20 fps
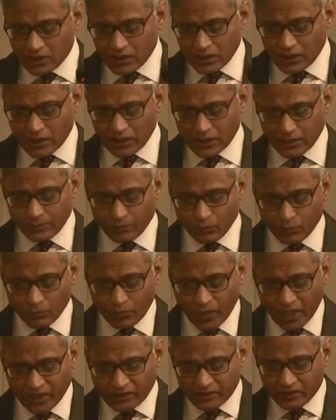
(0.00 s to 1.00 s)
Um,
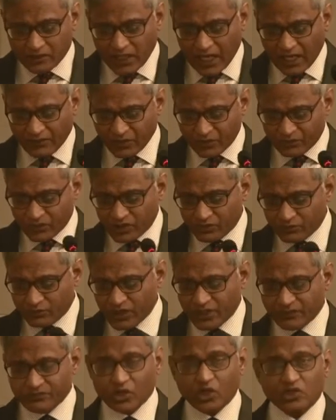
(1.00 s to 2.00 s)
but however, we
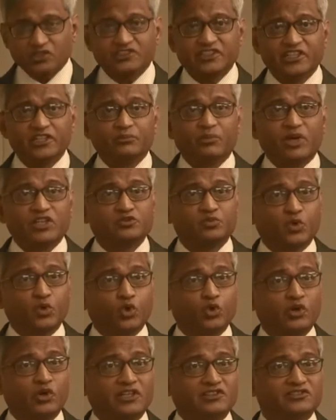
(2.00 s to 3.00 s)
have not seen much
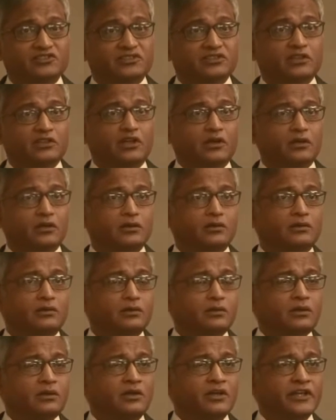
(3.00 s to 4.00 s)
progress
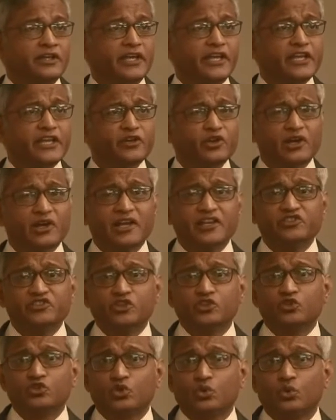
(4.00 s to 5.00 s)
in
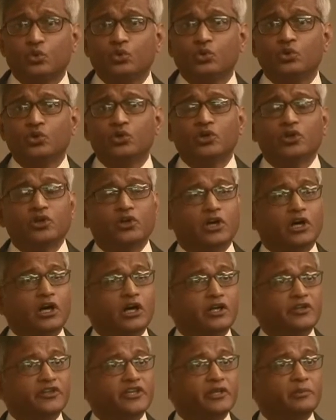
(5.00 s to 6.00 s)
relation to
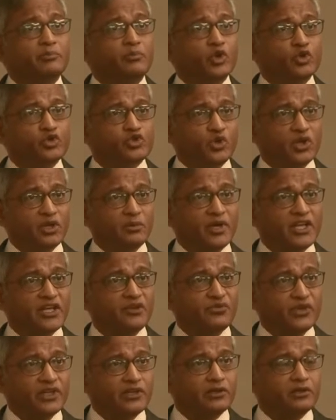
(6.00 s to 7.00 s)
uh, the mutual
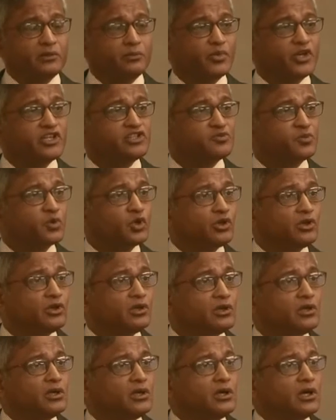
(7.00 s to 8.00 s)
benefit principle
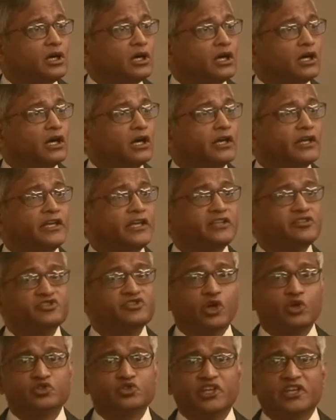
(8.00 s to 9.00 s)
uh, in
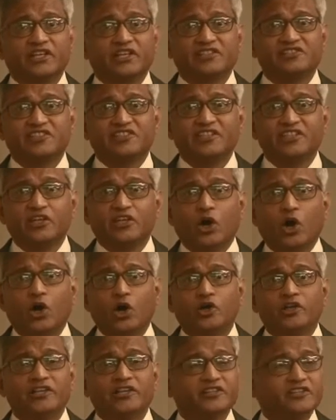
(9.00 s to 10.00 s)
South China Sea
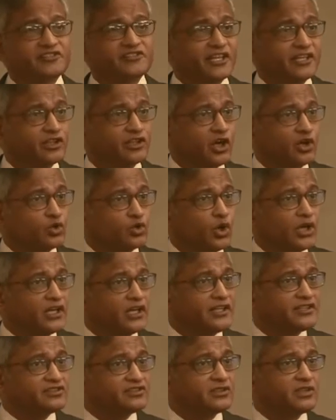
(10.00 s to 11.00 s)
or in the Senkaku
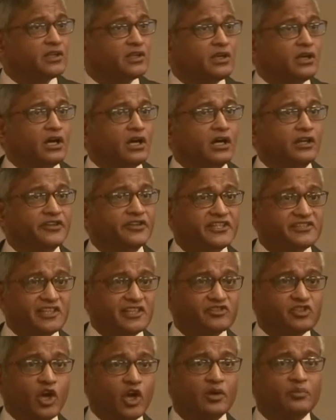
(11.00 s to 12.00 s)
Islands. Uh, this
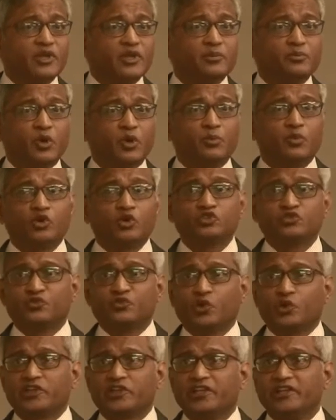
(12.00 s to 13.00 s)
has not been proposed
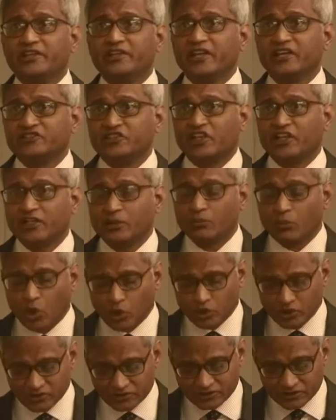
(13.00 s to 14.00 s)
for the India-China
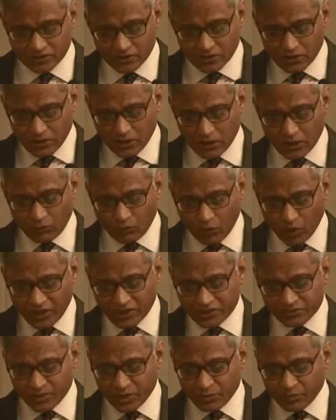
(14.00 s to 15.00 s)
borders. Uh, what
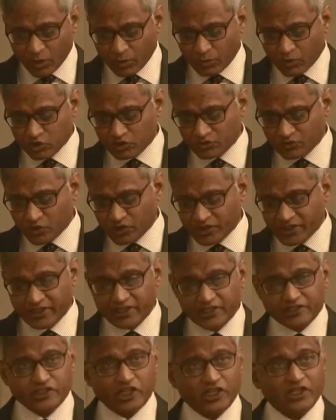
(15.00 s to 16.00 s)
has been proposed for the
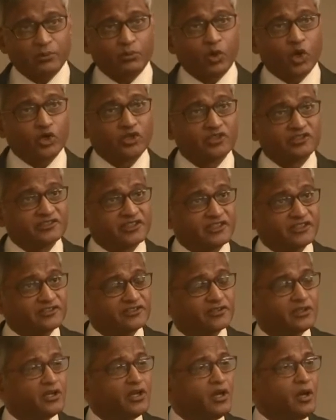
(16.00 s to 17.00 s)
India-China borders is
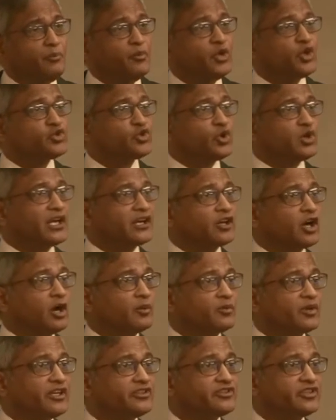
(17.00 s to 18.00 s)
mutual
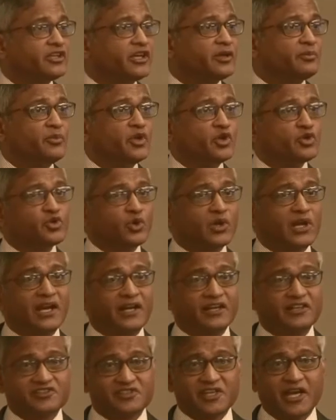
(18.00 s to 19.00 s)
accommodation and mutual
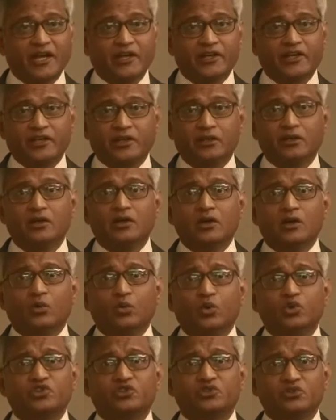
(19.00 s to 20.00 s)
understanding,
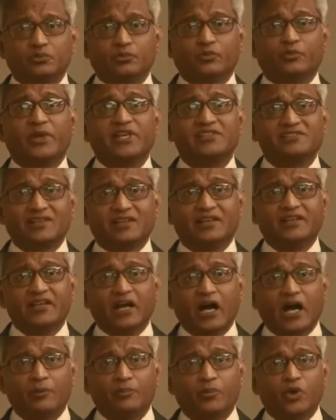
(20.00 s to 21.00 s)
which basically
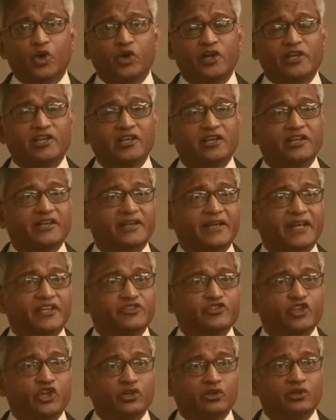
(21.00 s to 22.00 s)
are political in
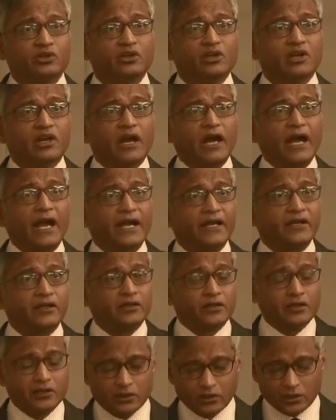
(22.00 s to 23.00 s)
nature
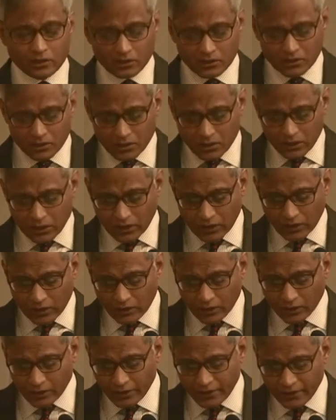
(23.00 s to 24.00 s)
and uh,
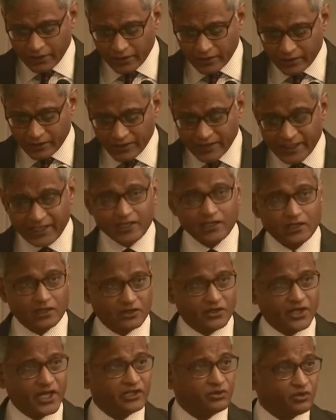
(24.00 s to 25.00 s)
uh, a deal
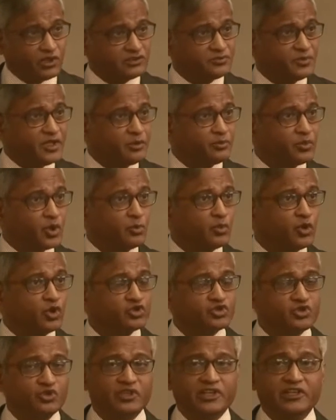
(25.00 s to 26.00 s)
that has been
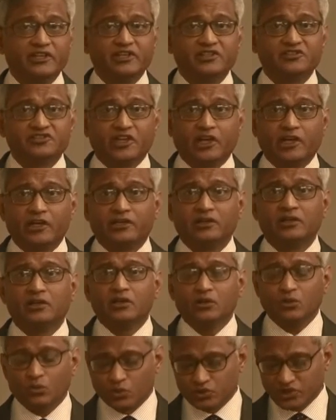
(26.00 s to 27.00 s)
proposed to the Indian side,
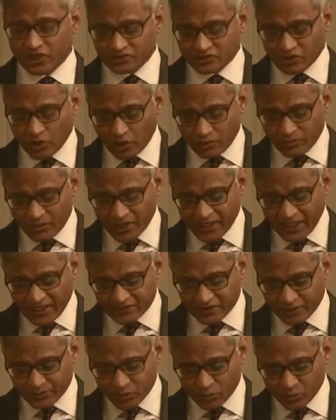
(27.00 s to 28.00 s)
which has not been
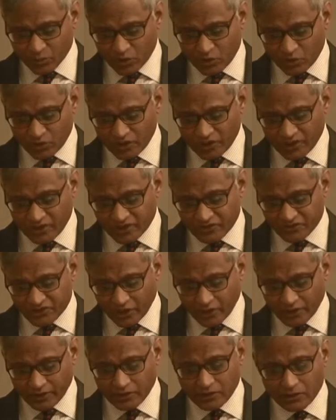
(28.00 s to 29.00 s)
acceptable to the Indian
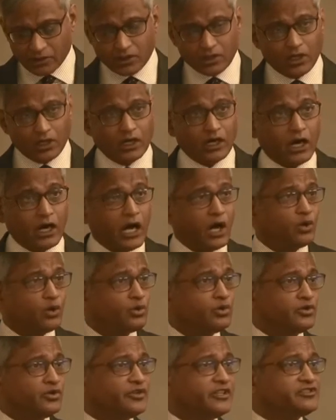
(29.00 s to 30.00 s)
side uh, how
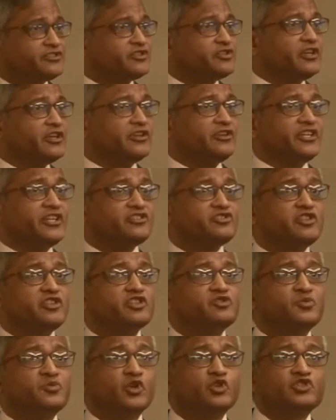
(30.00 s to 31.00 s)
this, these
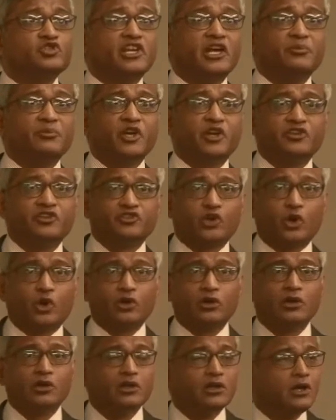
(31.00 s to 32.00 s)
disputes can be resolved.
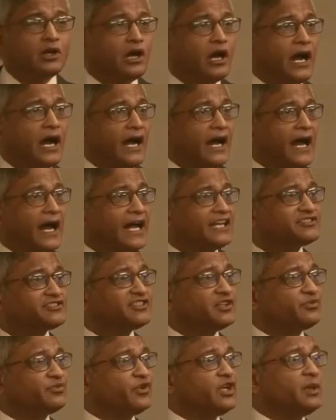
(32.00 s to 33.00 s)
Uh, as
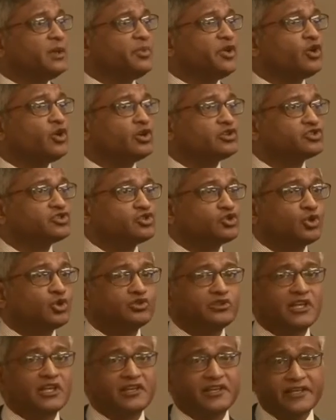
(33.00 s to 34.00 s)
the Filipinos took
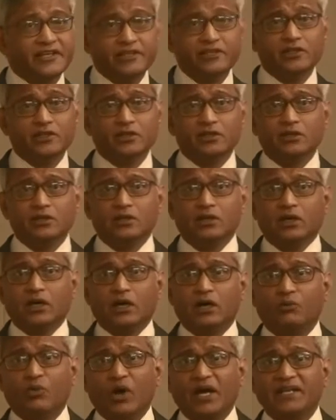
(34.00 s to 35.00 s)
the lead,
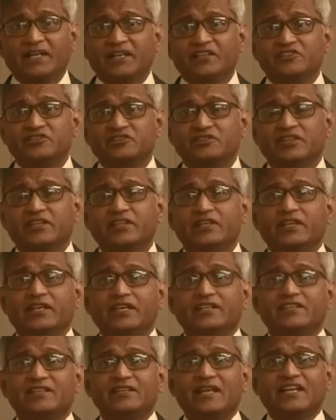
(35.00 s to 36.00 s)
uh, one is the
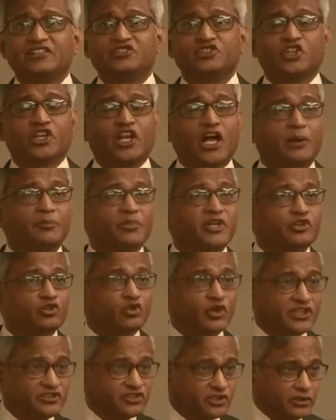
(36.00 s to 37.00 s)
international
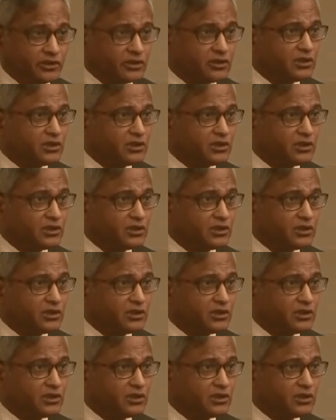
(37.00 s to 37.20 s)
arbitration.